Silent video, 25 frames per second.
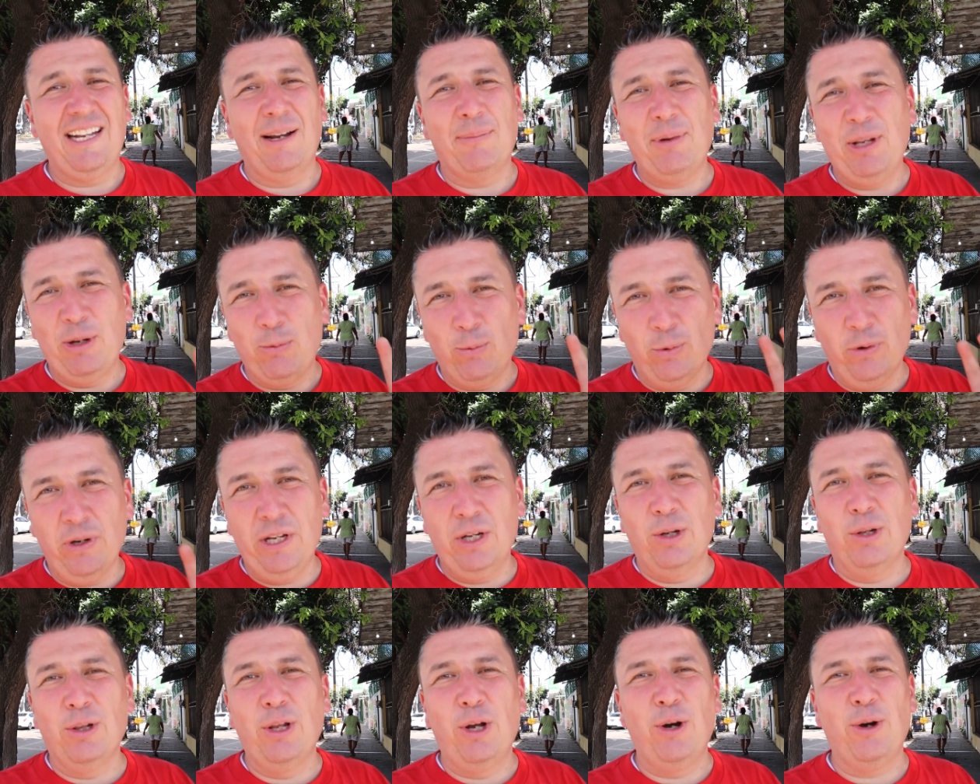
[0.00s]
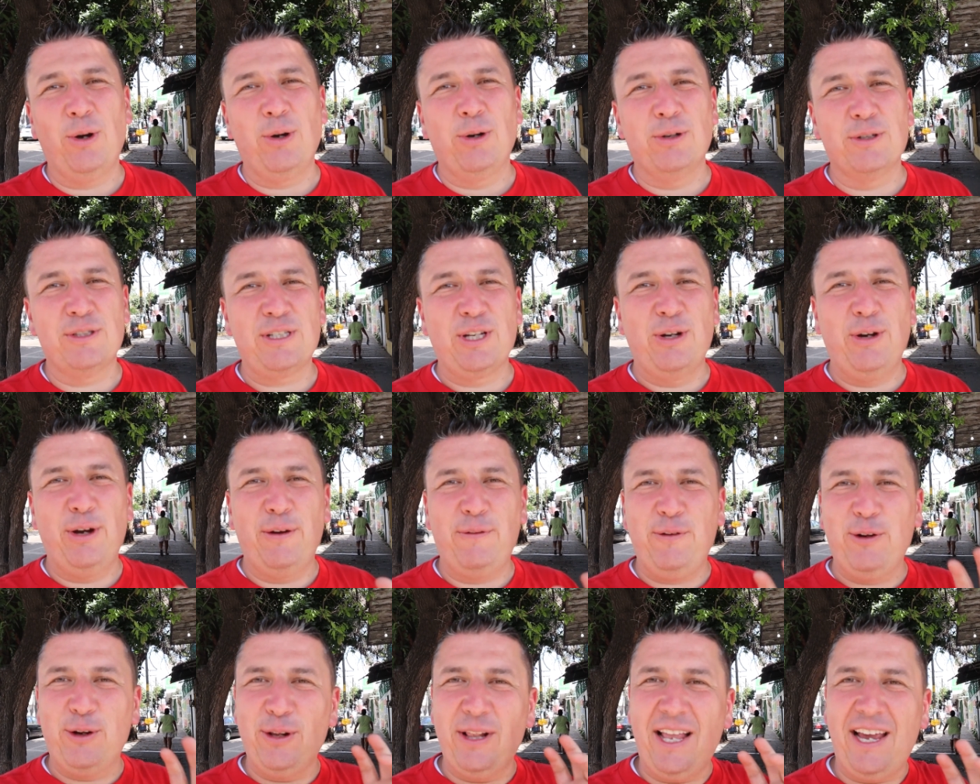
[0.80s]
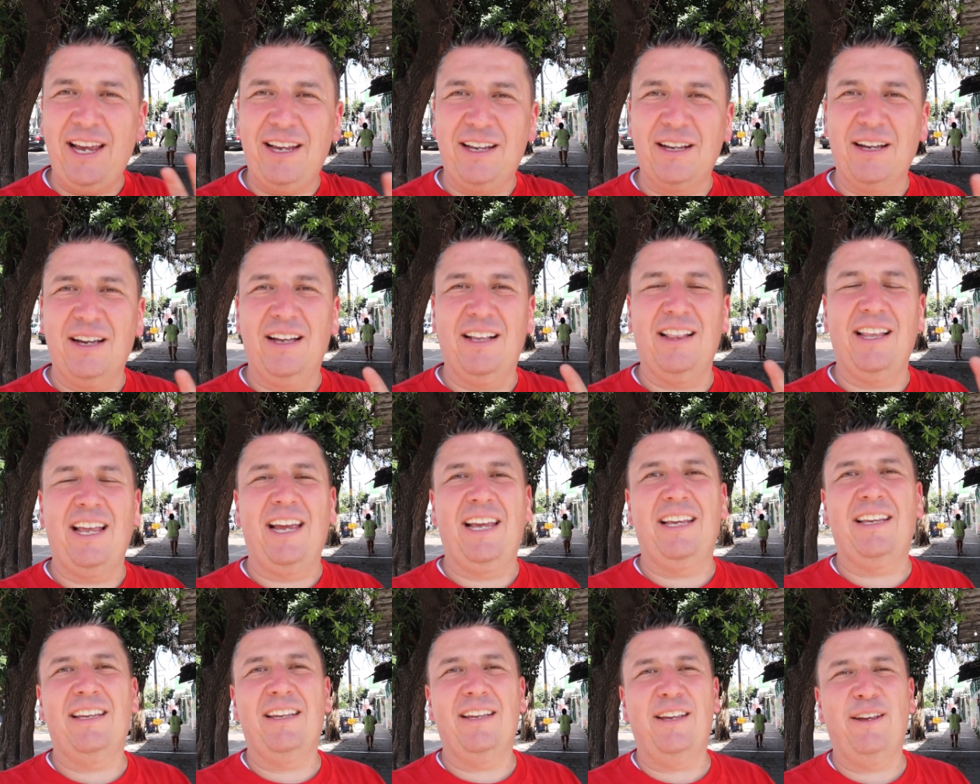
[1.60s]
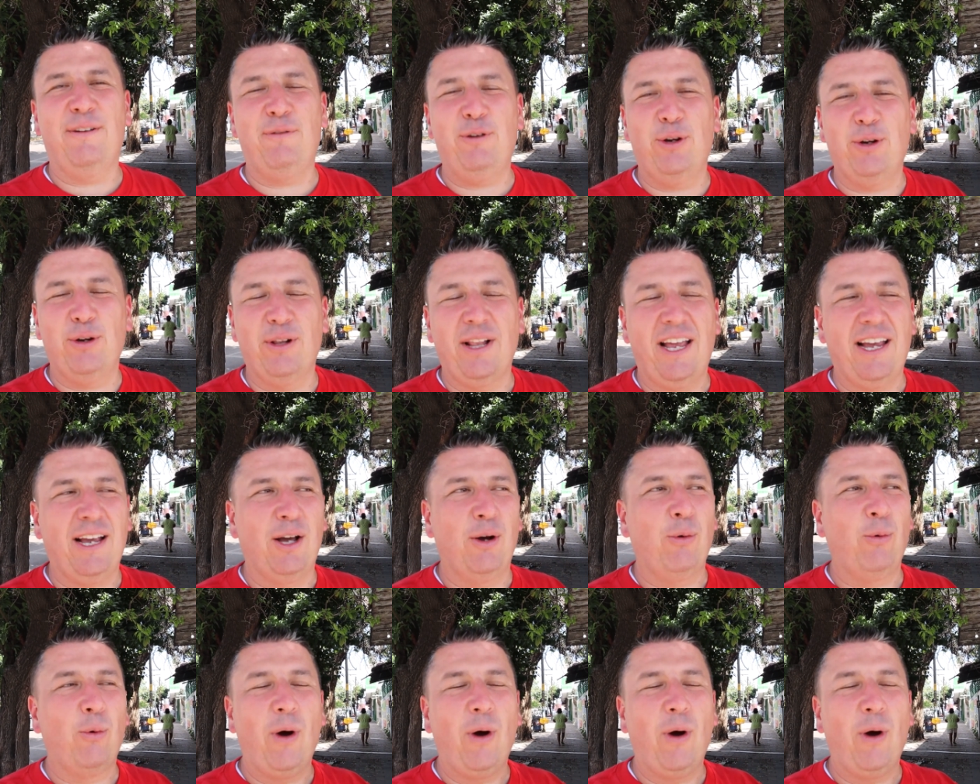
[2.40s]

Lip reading: I mean, real local. So if you're like a